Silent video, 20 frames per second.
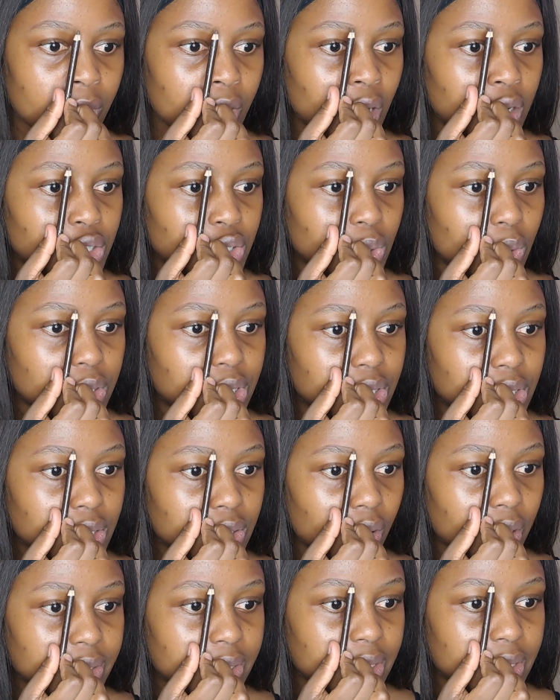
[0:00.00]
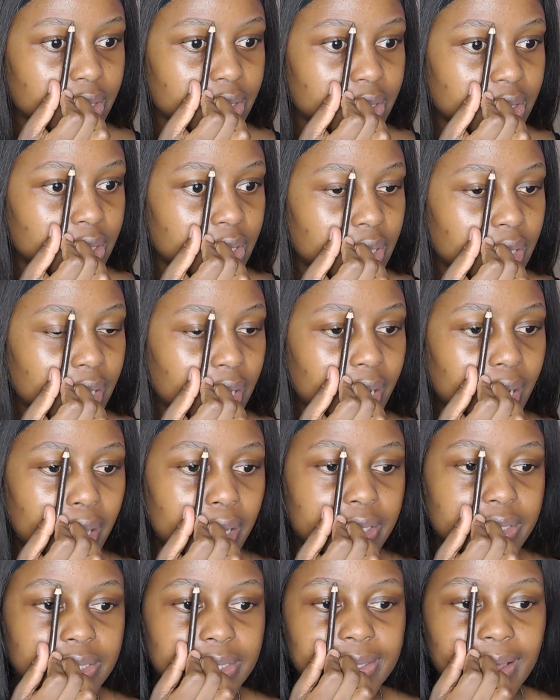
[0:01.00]
So it started
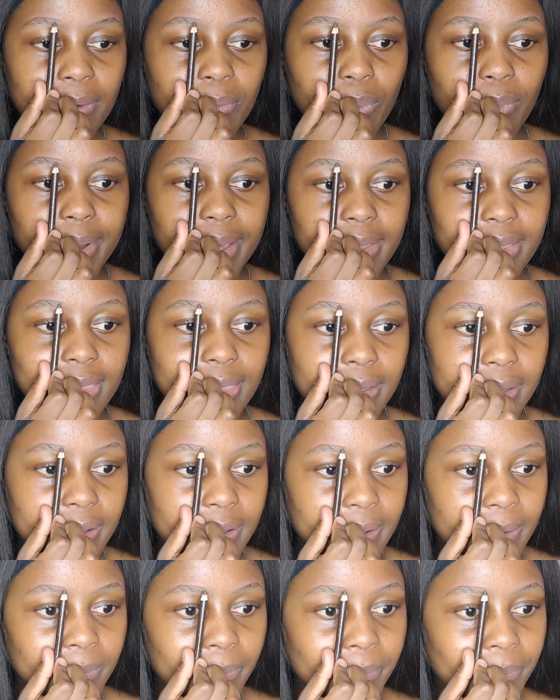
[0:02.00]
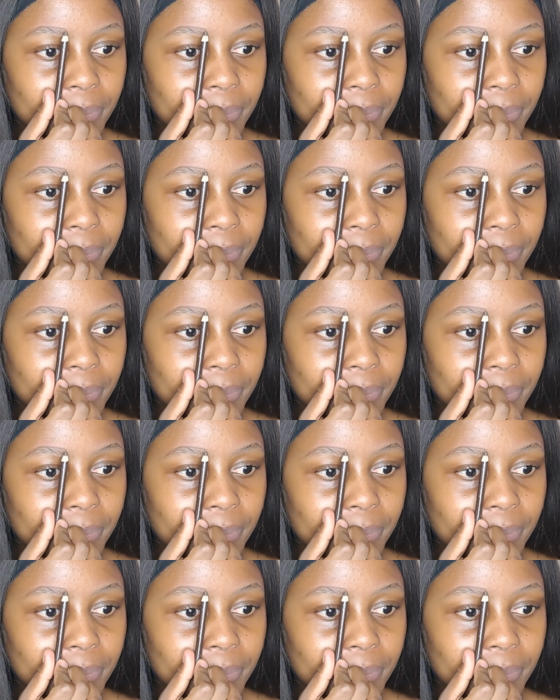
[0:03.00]
like somewhere there.